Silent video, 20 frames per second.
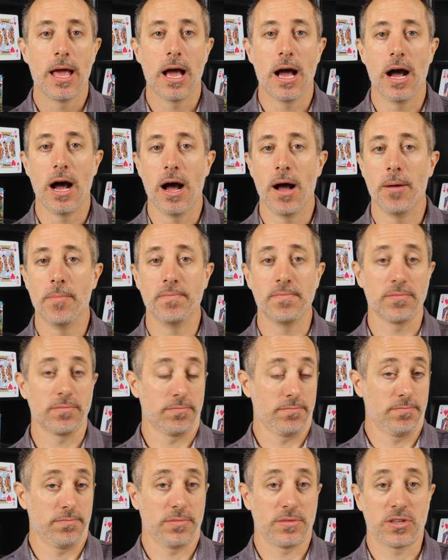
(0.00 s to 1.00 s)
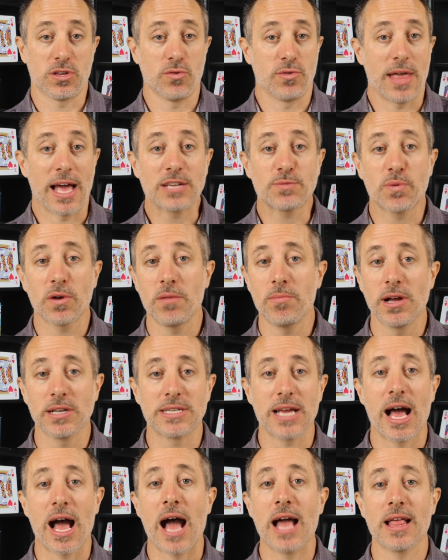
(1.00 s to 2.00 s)
Um, so that's pretty
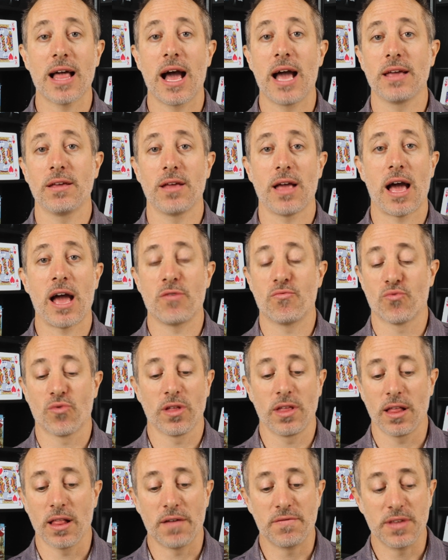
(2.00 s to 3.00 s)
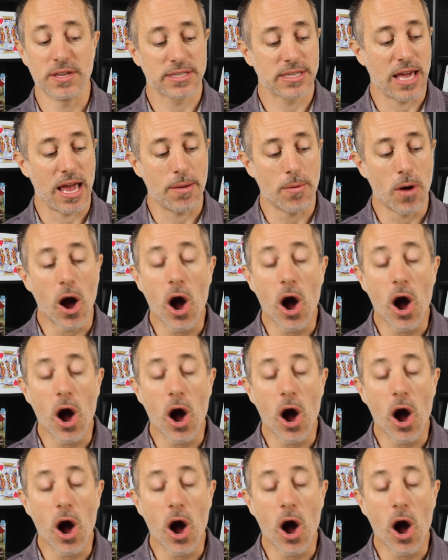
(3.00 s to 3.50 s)
much, I, I, I really love this game.